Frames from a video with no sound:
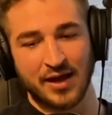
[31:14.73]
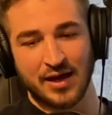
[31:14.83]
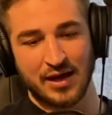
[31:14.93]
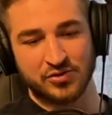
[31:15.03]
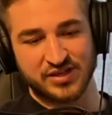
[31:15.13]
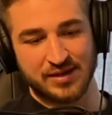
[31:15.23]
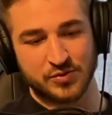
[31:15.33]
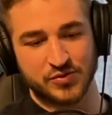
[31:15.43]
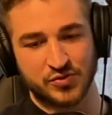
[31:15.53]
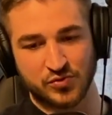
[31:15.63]
I was
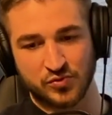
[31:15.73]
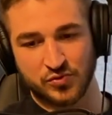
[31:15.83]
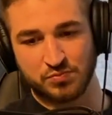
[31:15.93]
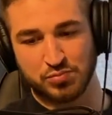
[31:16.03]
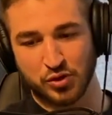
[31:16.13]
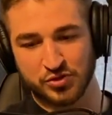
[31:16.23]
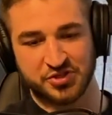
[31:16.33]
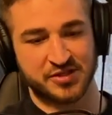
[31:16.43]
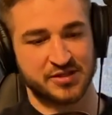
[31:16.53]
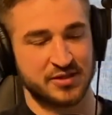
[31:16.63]
able to
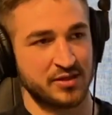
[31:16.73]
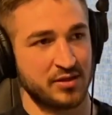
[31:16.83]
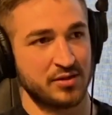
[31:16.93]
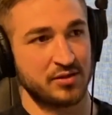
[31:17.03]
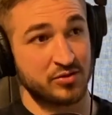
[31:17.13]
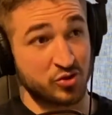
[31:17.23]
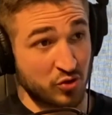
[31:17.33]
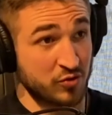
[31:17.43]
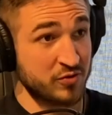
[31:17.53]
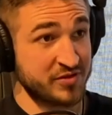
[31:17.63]
purchase the
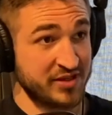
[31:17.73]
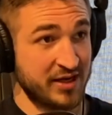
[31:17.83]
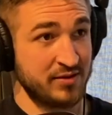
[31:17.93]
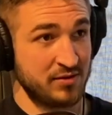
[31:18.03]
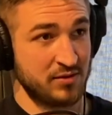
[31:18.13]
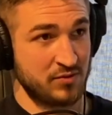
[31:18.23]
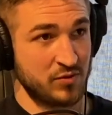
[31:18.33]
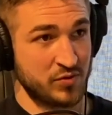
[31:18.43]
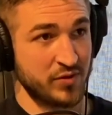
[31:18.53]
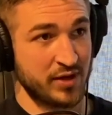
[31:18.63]
journals that we're
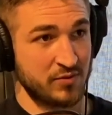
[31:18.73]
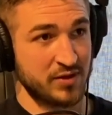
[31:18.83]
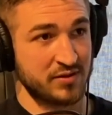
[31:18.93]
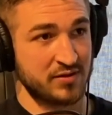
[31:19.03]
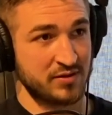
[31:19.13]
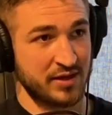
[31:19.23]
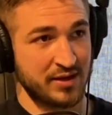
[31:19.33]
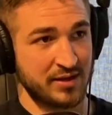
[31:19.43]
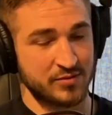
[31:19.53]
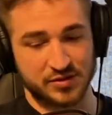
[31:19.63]
doing it with,
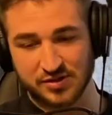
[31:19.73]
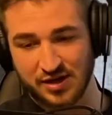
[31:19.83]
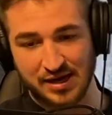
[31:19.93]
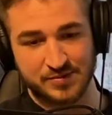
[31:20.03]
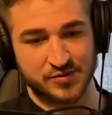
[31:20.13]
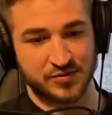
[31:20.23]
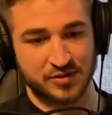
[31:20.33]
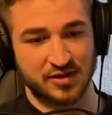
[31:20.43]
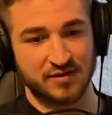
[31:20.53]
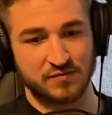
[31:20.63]
that I'm just absolutely
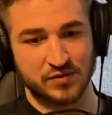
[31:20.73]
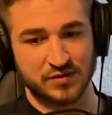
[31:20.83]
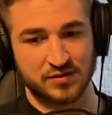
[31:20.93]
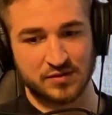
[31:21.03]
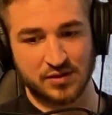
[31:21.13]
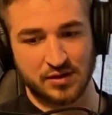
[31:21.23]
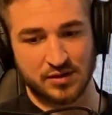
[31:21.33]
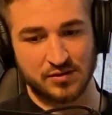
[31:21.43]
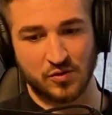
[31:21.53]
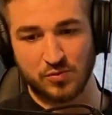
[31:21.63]
in love with
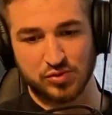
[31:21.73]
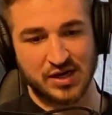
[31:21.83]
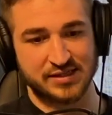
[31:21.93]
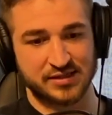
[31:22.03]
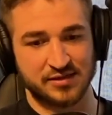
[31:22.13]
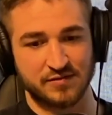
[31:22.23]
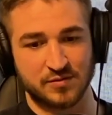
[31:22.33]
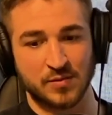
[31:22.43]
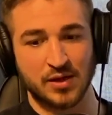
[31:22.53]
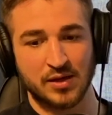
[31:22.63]
the whole process of
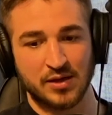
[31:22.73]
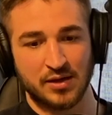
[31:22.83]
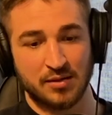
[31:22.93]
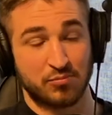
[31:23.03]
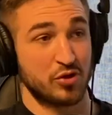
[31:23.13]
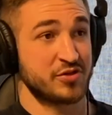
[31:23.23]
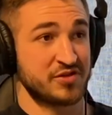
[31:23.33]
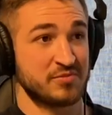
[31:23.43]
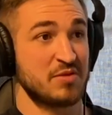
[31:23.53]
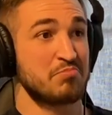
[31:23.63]
them. Purchase
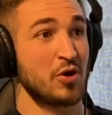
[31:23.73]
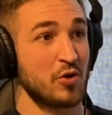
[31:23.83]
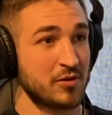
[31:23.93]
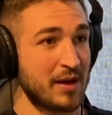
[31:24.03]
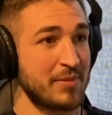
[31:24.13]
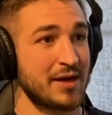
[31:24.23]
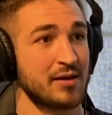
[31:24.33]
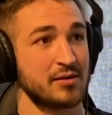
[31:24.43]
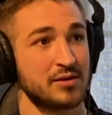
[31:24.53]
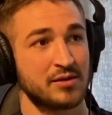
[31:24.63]
them in bulk. I bought
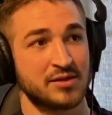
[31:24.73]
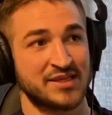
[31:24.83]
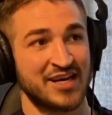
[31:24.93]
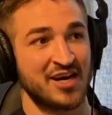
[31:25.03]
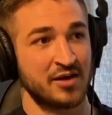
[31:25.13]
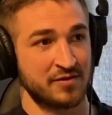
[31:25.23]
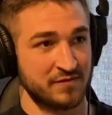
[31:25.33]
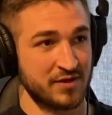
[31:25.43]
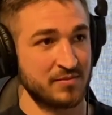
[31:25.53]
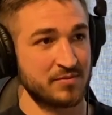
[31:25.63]
a ton of
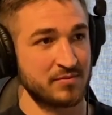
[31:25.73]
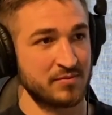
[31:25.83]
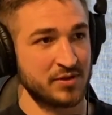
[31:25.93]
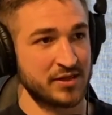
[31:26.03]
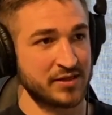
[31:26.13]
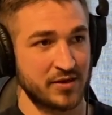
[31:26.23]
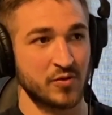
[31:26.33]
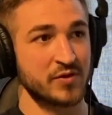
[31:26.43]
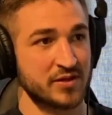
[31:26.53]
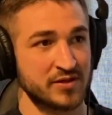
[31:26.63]
them because I
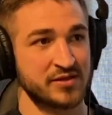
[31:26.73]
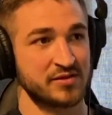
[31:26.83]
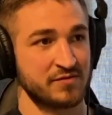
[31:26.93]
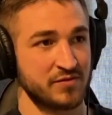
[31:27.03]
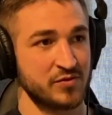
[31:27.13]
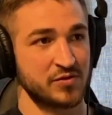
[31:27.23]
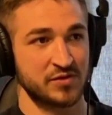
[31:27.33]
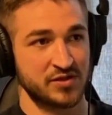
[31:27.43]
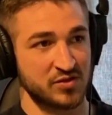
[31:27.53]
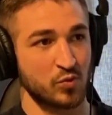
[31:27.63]
know that this is the future.
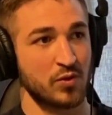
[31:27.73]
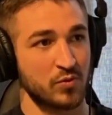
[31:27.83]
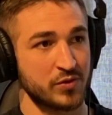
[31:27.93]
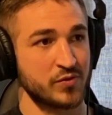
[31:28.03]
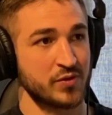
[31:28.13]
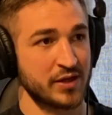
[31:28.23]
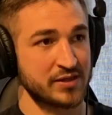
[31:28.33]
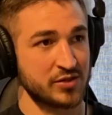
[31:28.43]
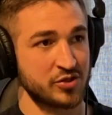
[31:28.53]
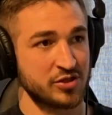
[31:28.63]
This is what we're doing
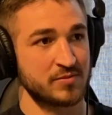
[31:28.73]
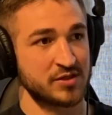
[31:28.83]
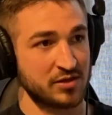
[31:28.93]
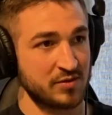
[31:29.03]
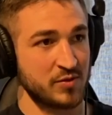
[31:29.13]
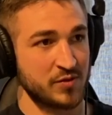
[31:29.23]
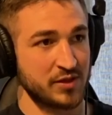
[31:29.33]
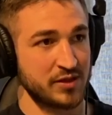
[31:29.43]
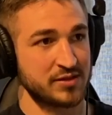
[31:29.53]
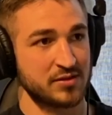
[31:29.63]
as a gym, as a
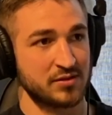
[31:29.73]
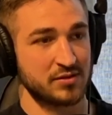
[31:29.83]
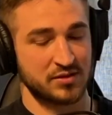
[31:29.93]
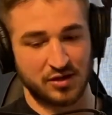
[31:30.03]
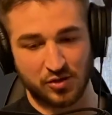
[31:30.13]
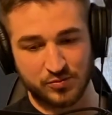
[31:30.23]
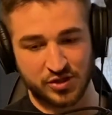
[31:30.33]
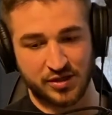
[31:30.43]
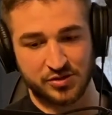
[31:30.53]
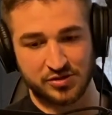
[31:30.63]
community to help
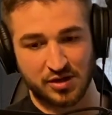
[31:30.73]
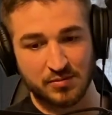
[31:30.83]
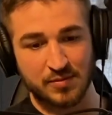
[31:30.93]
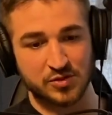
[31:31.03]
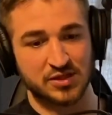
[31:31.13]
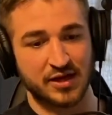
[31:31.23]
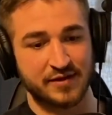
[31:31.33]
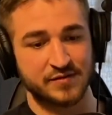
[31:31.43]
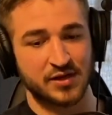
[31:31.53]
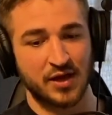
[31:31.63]
change our members'
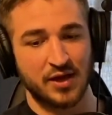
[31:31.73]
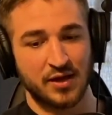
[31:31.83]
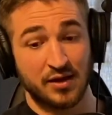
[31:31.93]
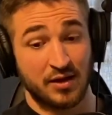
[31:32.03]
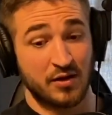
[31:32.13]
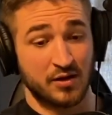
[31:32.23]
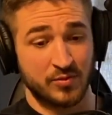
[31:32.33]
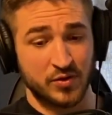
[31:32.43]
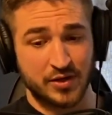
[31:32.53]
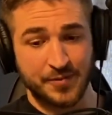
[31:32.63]
lives and our
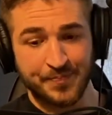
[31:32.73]
community.